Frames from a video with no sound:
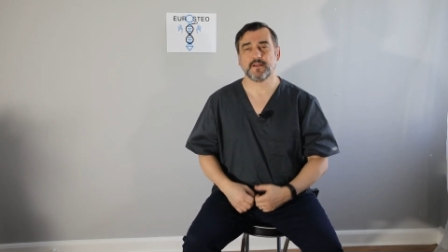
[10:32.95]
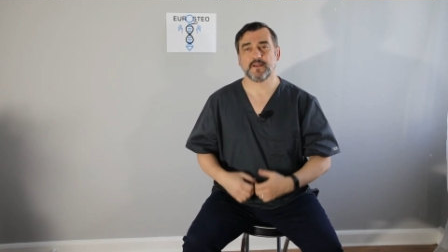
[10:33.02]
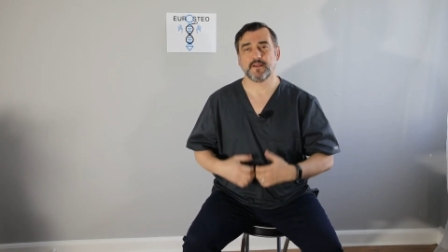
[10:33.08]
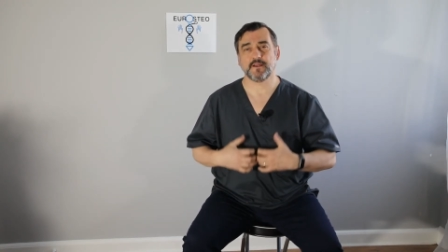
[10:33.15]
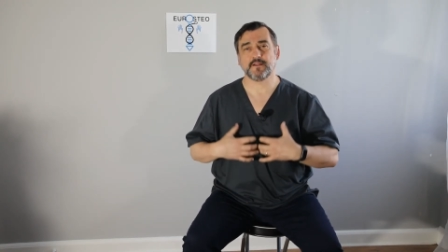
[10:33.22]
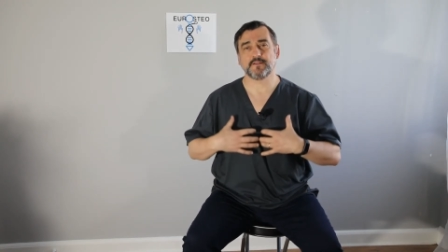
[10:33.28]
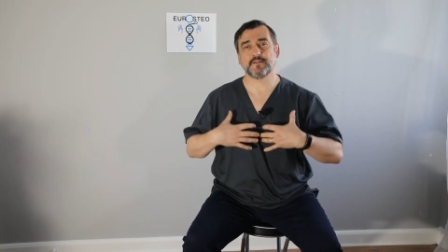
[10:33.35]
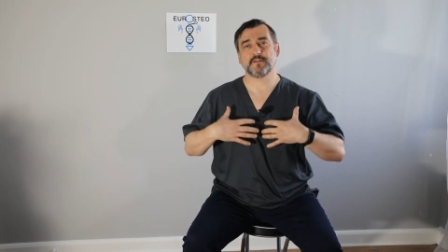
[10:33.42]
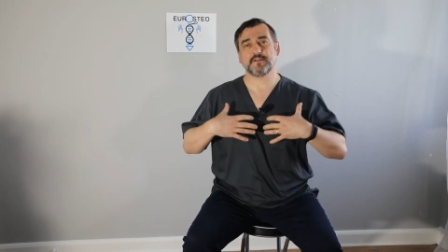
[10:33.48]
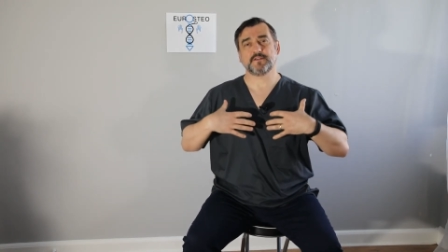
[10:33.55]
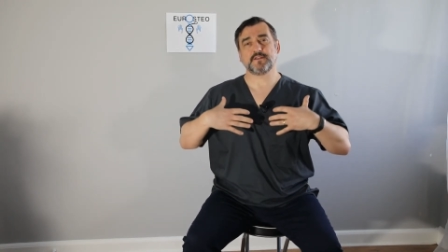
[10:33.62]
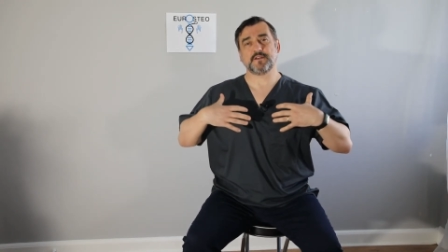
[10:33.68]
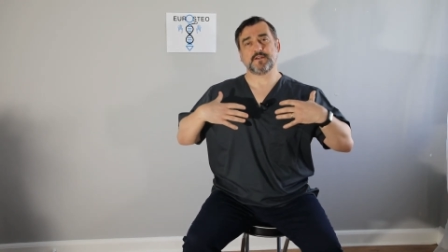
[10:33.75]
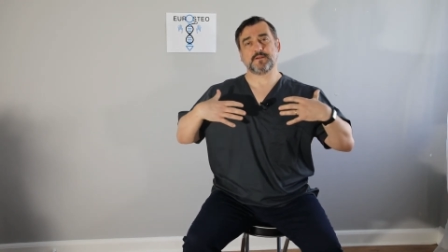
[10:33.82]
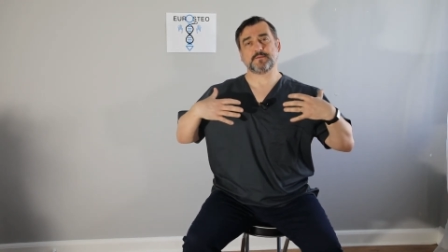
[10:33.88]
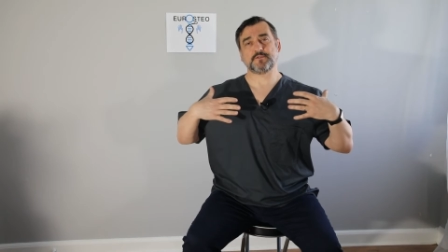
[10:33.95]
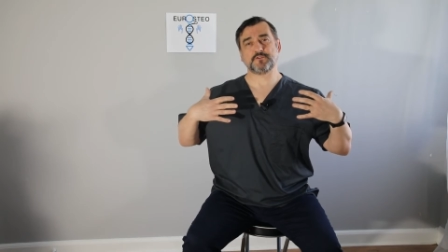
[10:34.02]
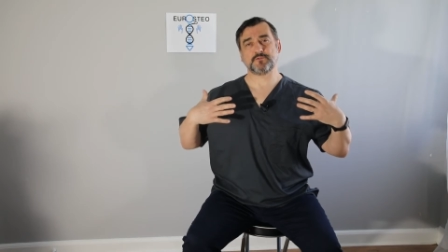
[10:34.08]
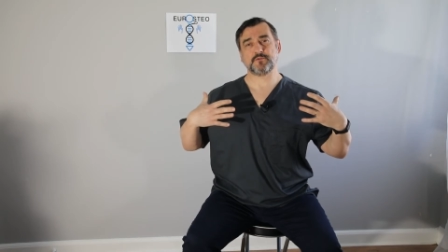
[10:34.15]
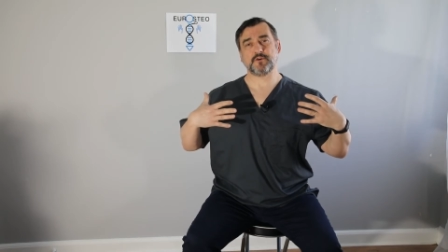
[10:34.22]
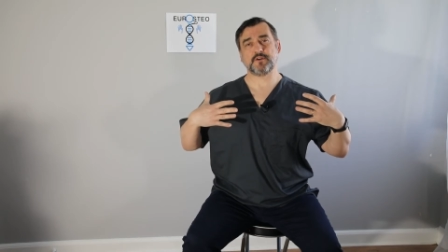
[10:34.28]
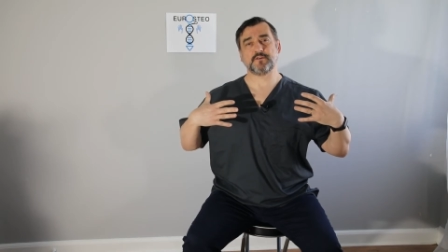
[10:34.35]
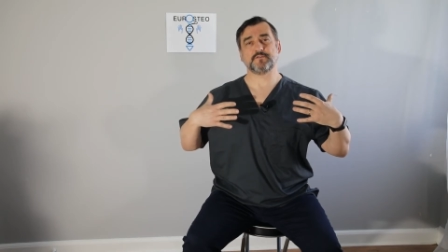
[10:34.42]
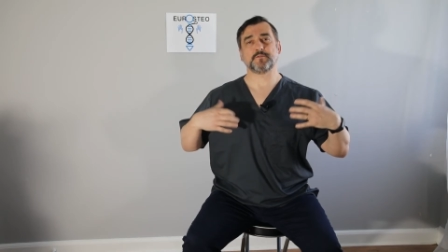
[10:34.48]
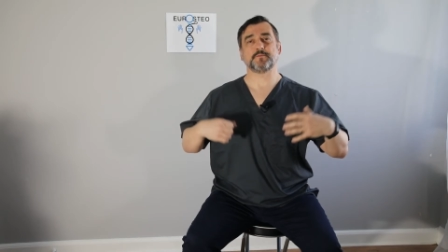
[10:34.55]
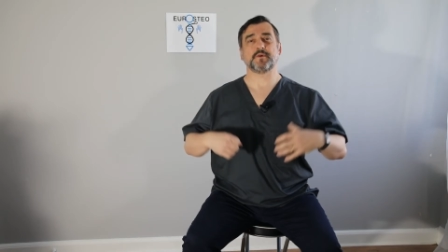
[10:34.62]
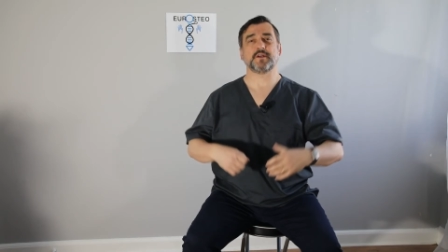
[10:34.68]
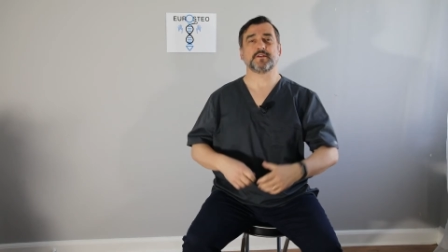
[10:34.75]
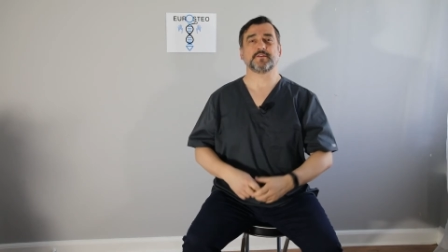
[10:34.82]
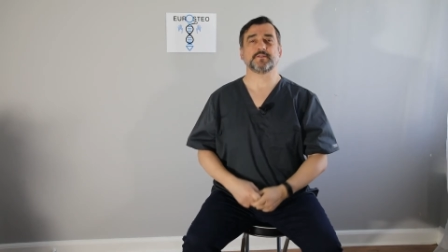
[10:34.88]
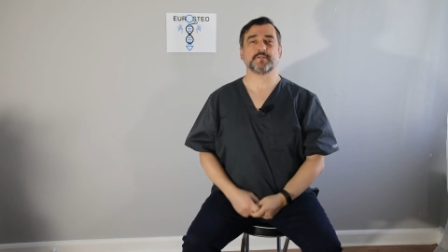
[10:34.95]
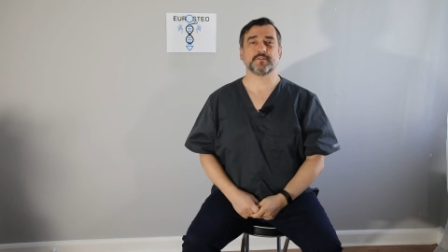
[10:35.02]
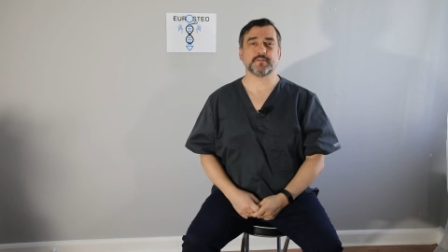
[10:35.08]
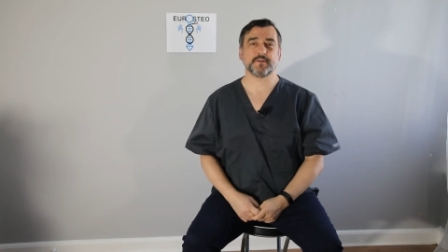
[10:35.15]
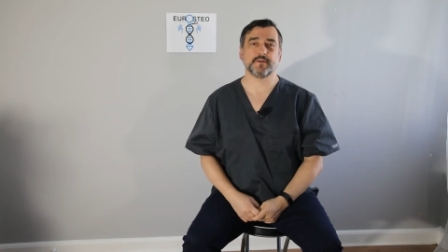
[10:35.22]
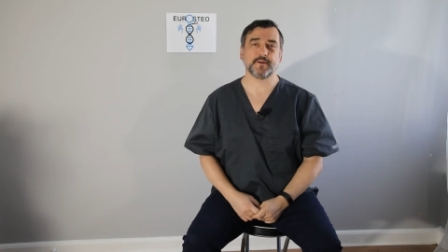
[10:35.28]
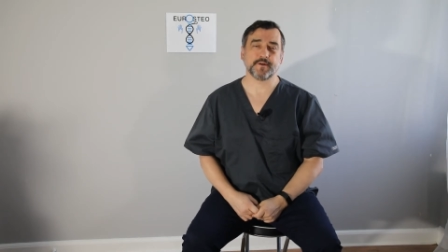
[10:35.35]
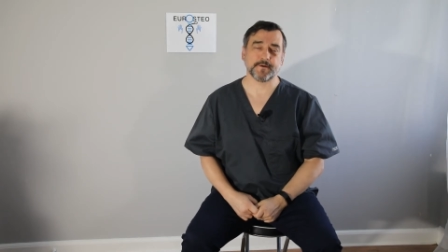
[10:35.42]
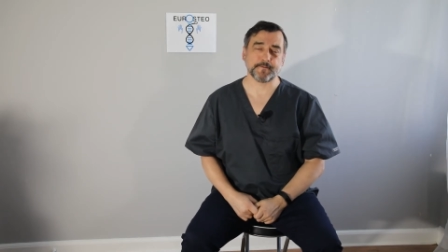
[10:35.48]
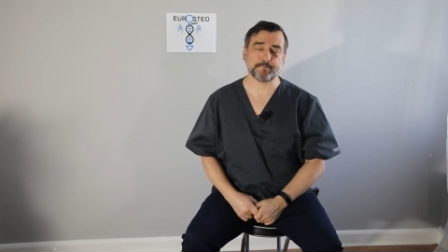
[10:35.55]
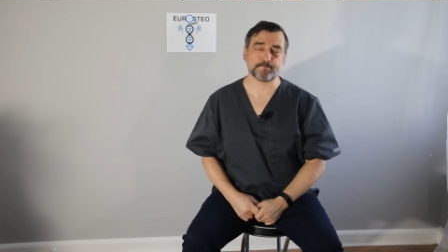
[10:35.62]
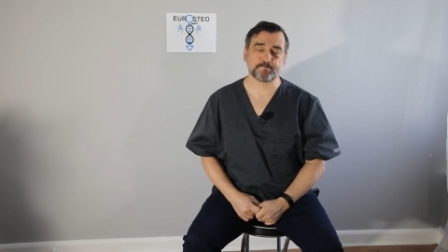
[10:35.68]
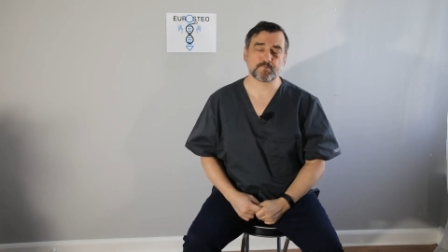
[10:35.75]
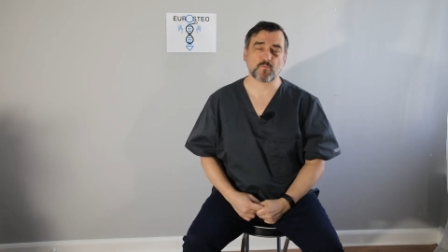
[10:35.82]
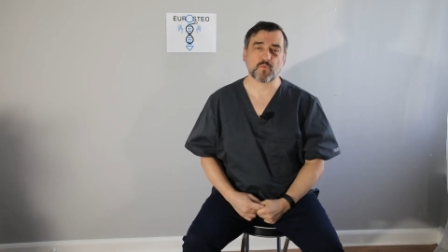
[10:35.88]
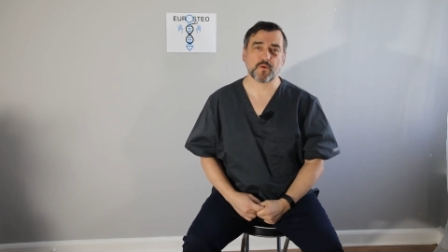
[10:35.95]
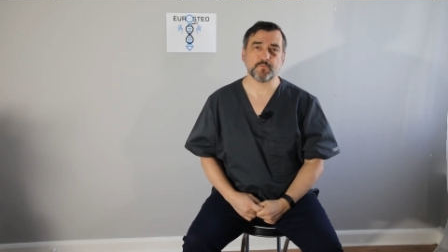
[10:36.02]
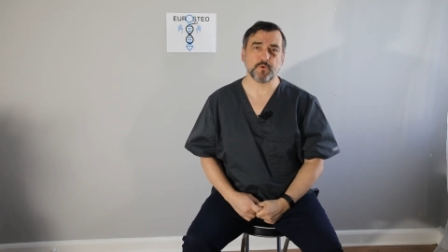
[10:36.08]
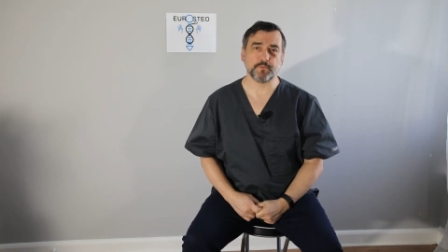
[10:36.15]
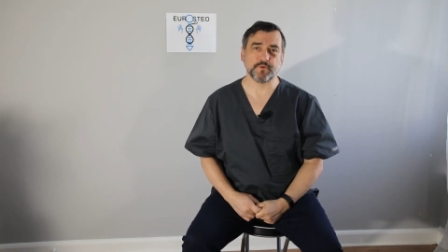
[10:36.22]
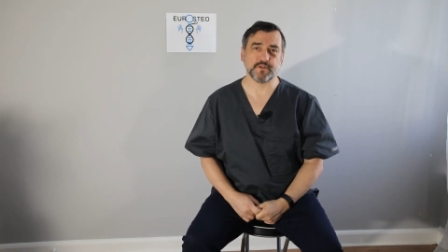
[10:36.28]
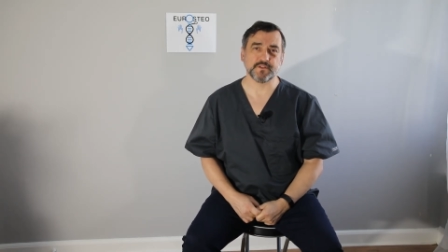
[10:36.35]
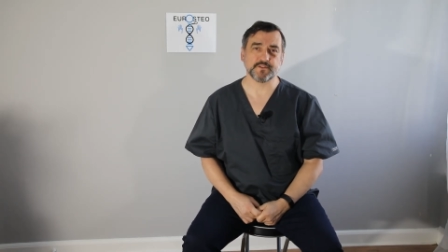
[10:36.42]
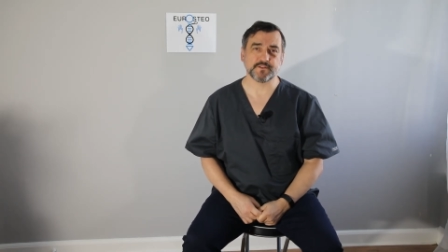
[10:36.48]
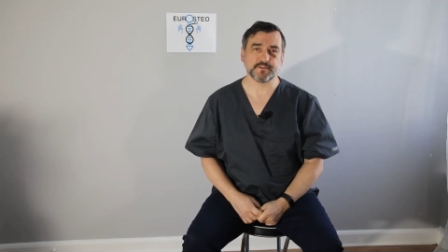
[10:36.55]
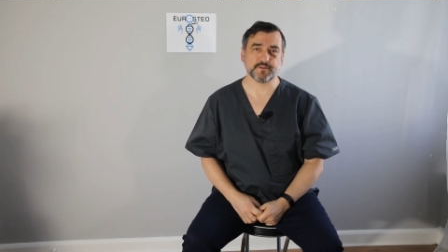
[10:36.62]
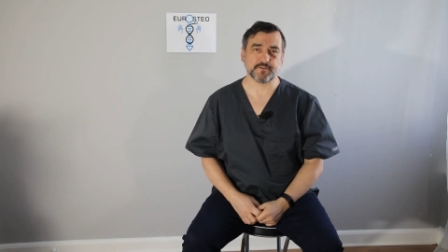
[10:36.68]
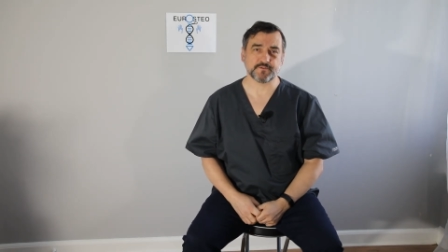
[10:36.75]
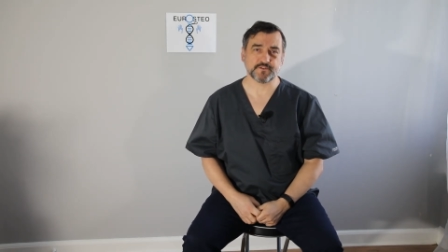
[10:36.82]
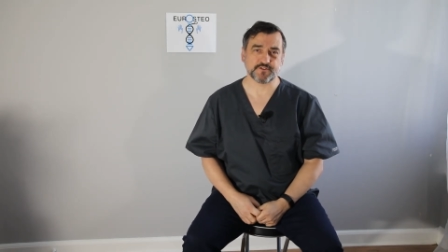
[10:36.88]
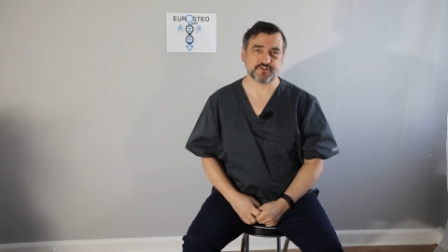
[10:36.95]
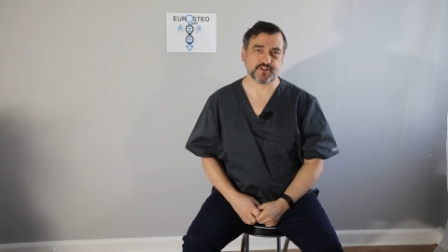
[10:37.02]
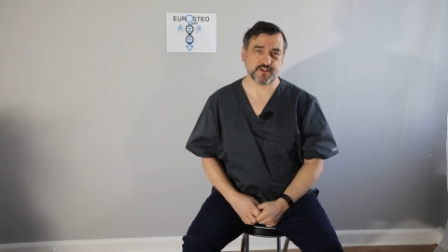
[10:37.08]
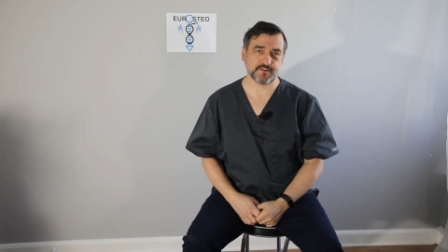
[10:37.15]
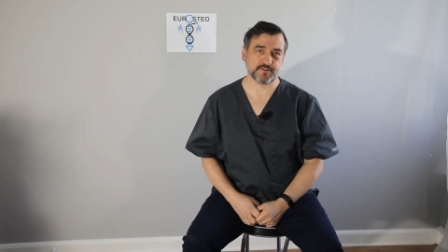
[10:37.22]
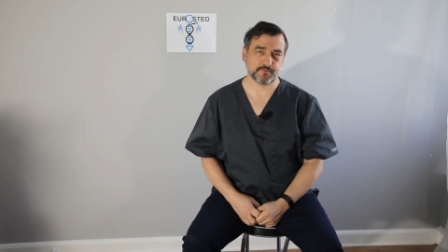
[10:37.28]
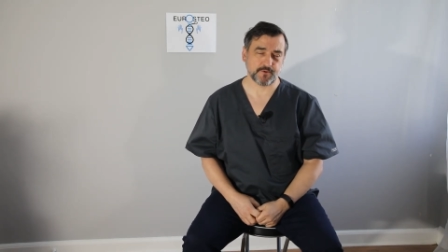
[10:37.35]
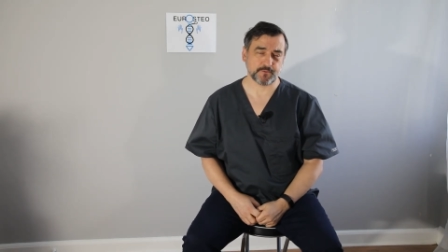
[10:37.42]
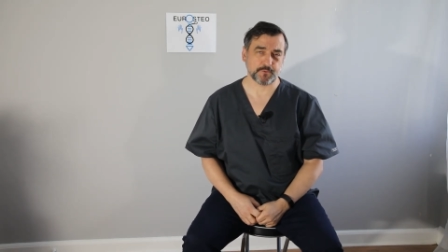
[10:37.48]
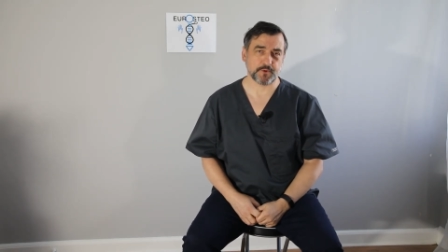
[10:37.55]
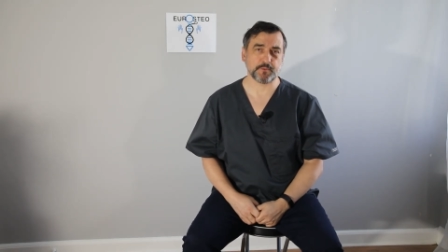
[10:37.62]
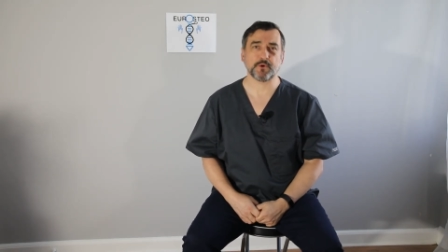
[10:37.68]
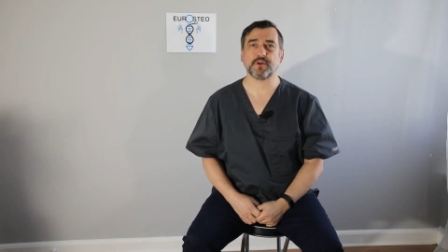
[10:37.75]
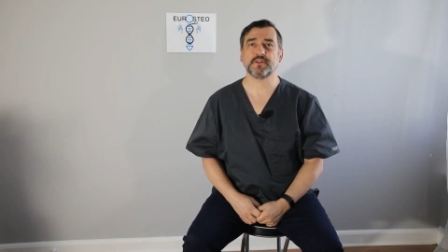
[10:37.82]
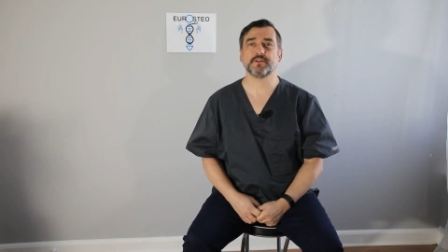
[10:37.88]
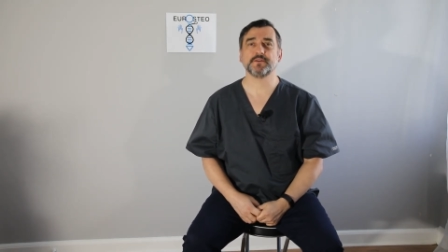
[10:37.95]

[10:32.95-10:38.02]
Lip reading: and it helps to have a better mobility of the chest when we breathe.